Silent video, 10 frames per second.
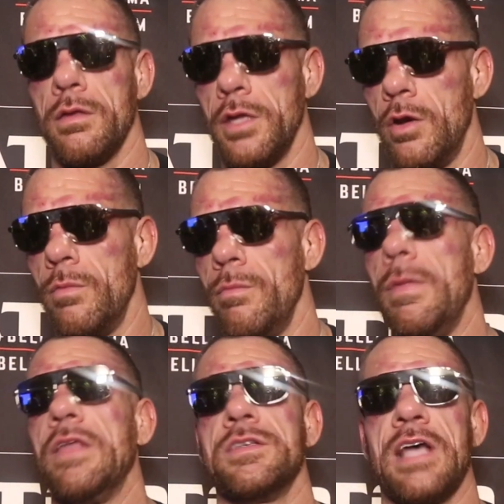you know,
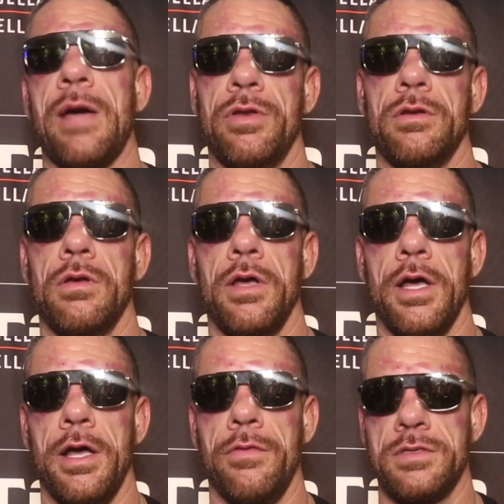made this happen,
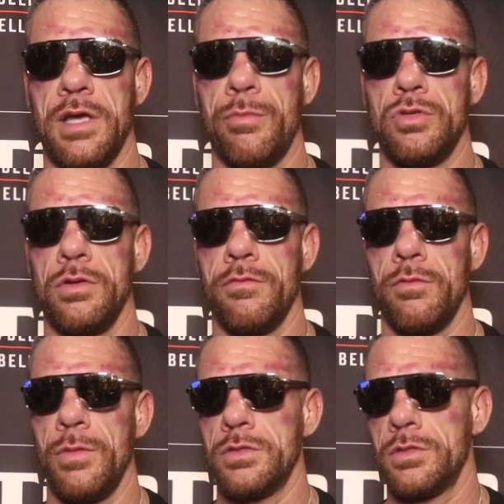this opportunity
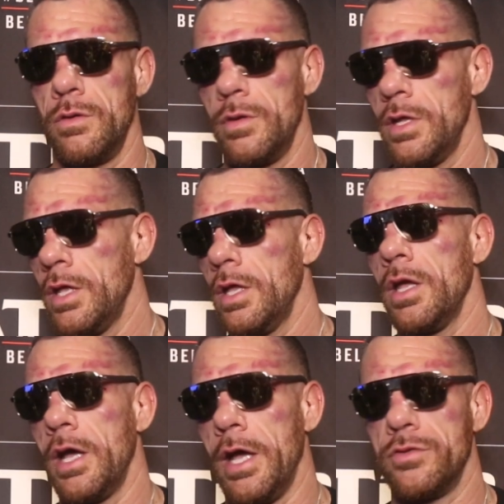for me. So,
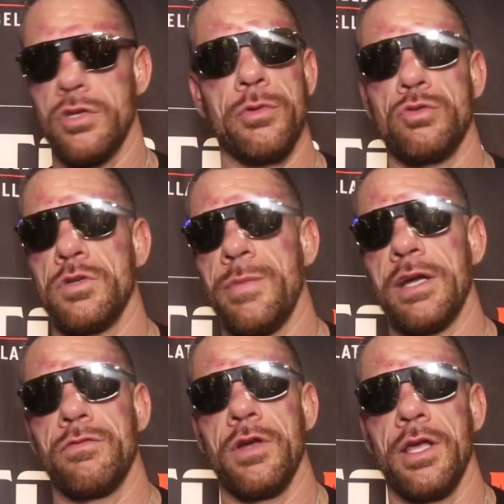so much
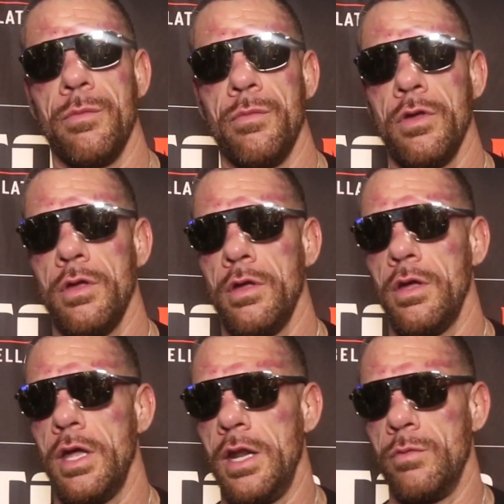respect for him,
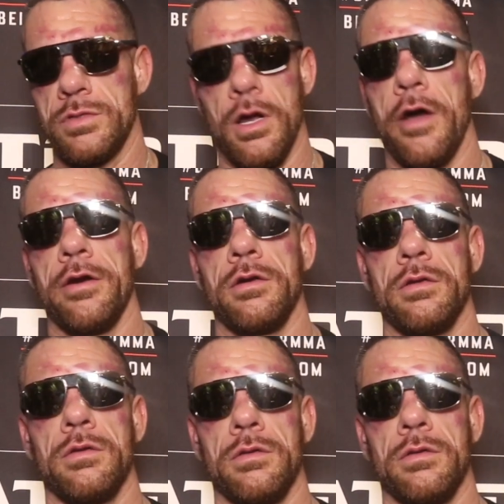and it was an honor